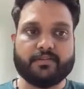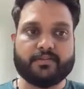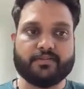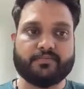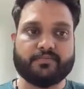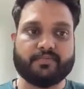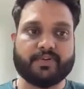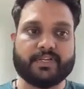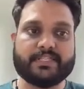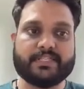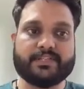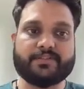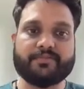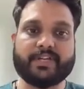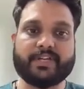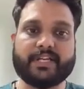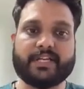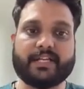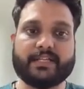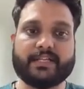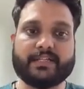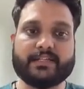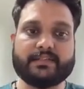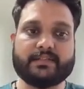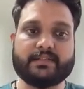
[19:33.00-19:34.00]
So first
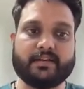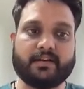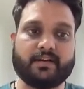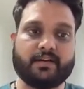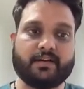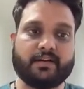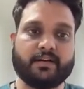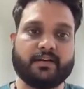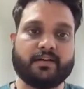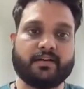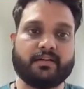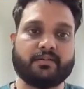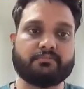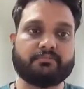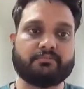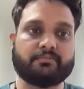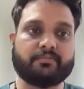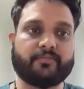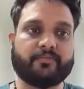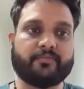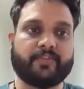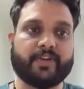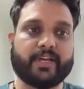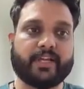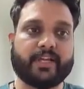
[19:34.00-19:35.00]
one is
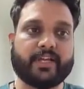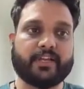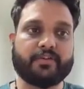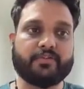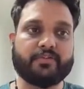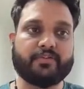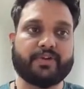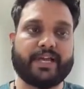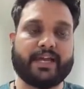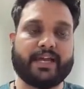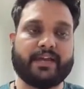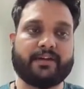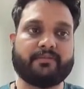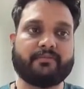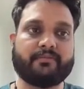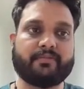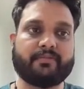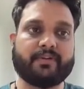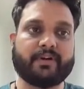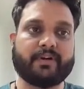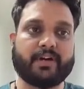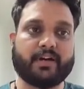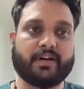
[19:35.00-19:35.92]
where you have